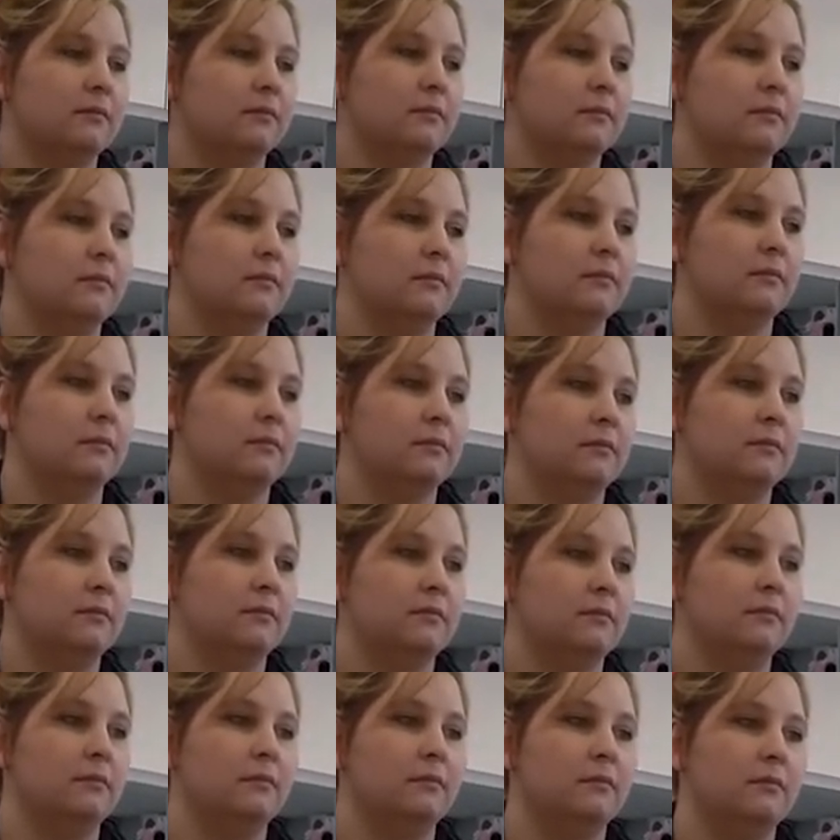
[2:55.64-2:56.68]

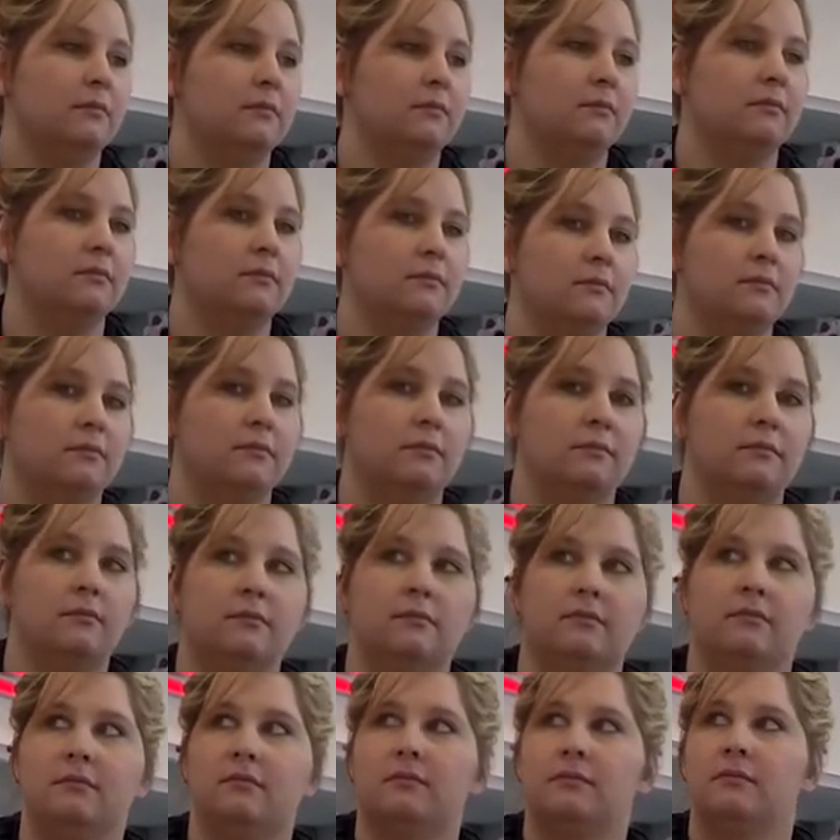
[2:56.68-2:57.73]

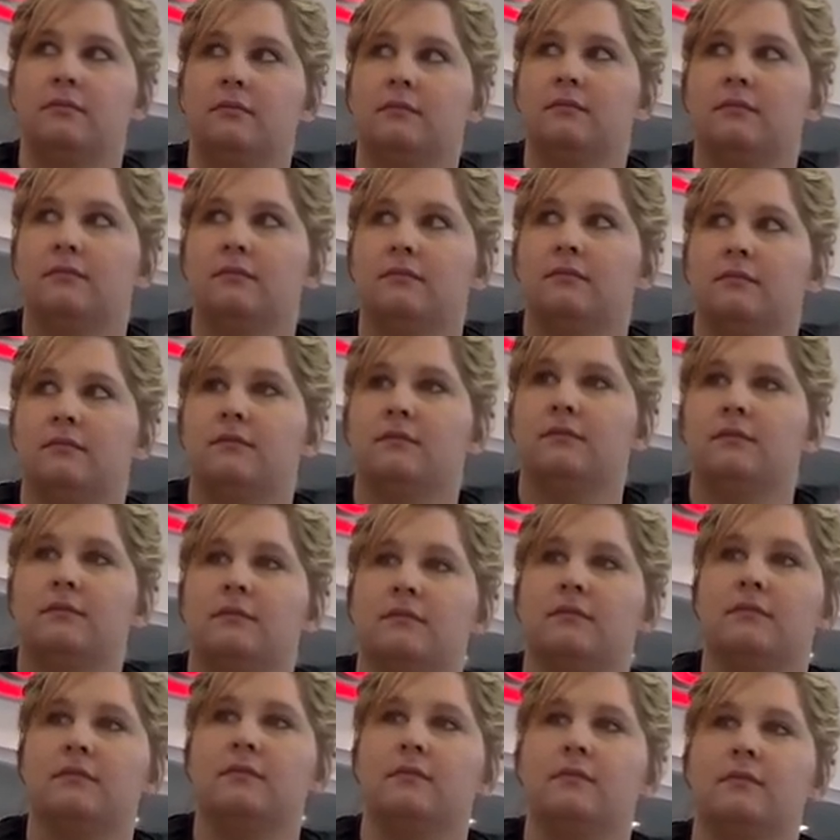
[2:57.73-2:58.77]

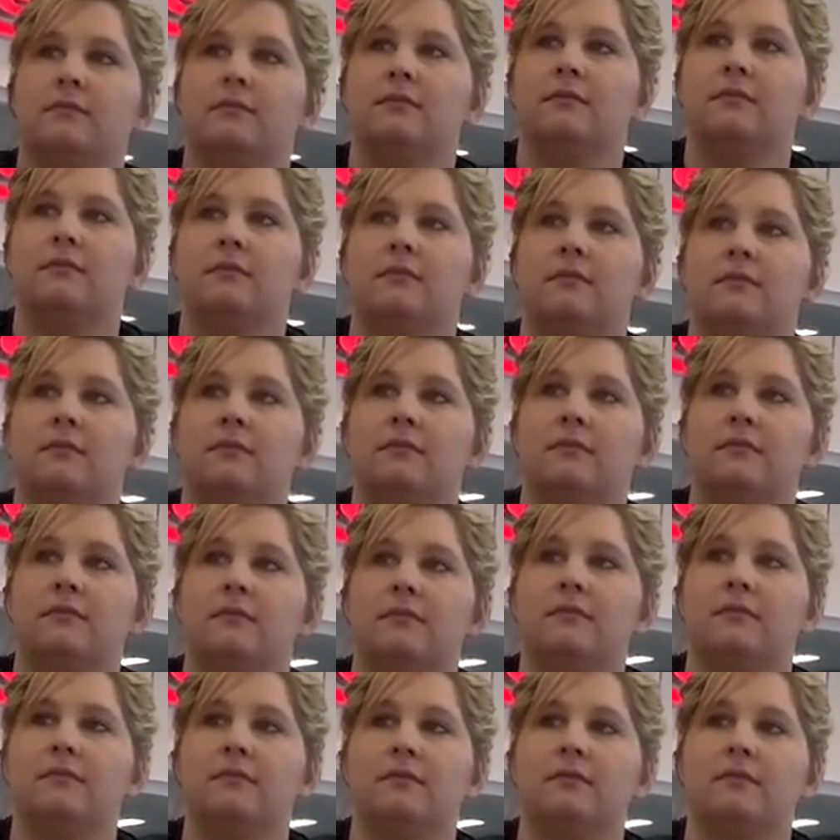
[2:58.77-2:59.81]

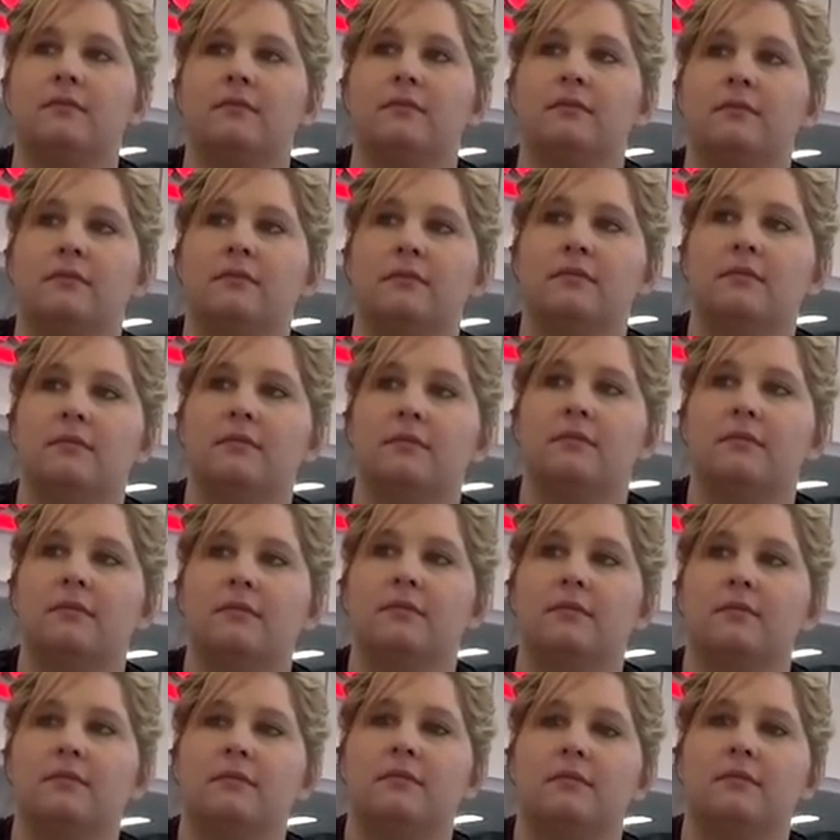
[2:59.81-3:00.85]

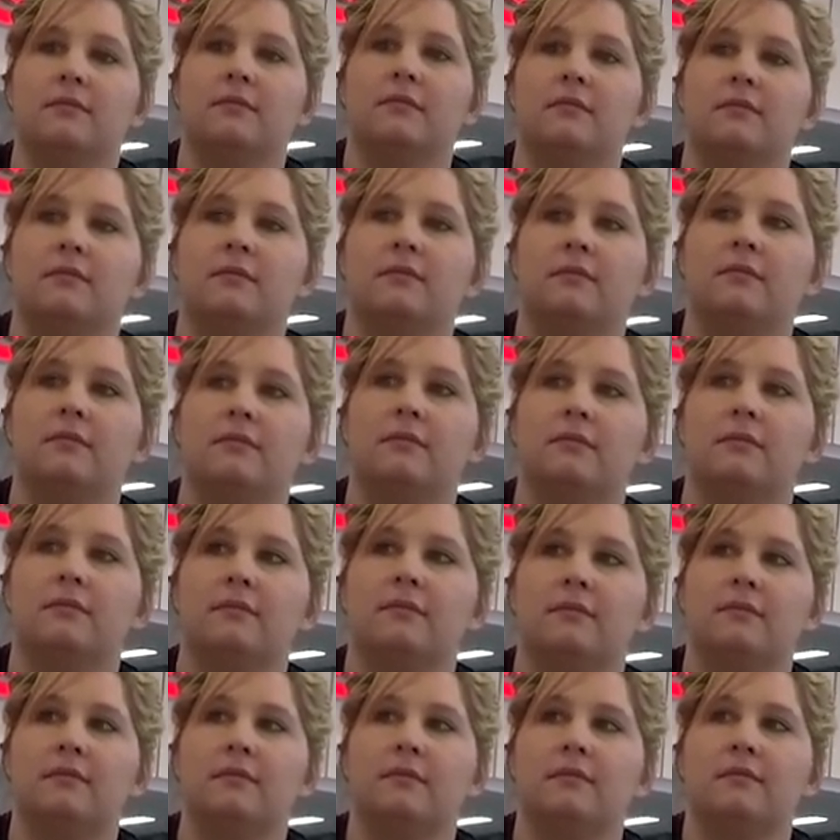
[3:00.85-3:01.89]

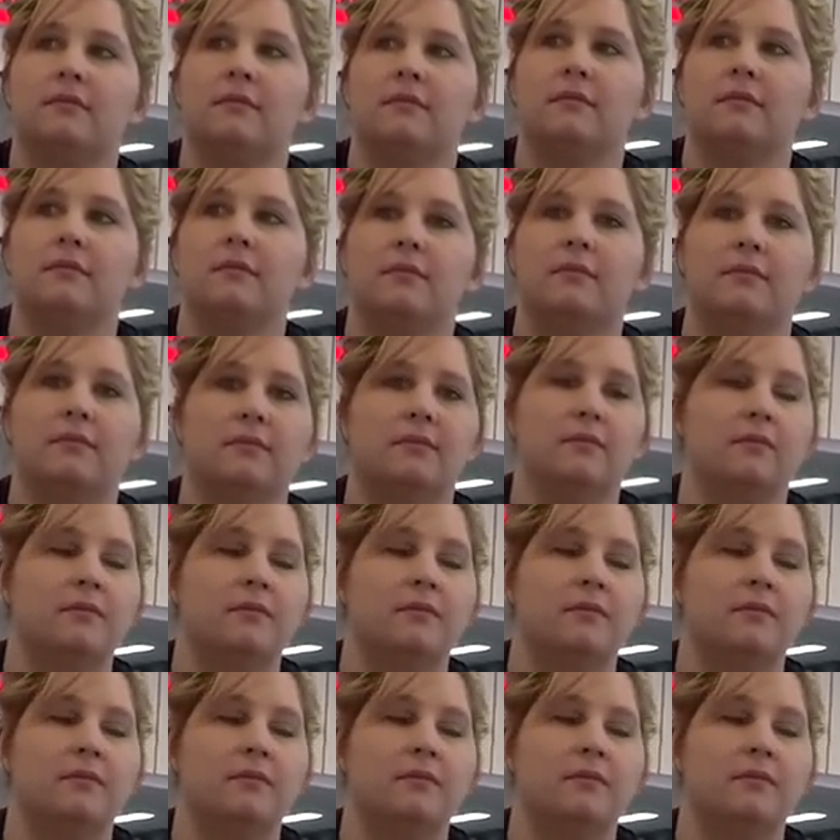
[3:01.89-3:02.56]
The person shown says nothing.